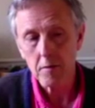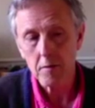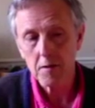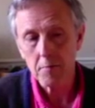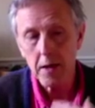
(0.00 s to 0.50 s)

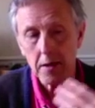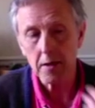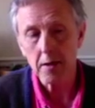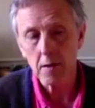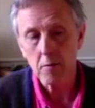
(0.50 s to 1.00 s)

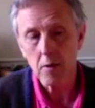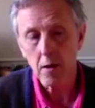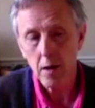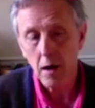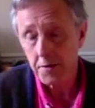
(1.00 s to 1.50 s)
speak
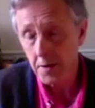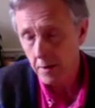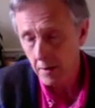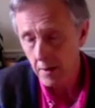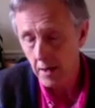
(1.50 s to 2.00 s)

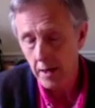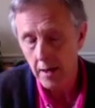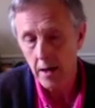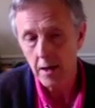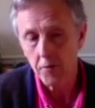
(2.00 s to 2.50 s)

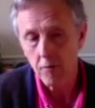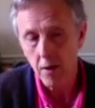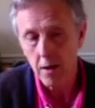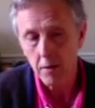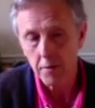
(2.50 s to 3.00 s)
articulately and to
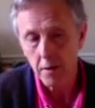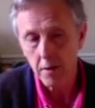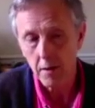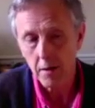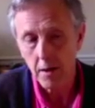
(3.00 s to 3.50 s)
write
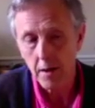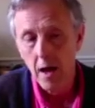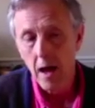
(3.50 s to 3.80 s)
articulately.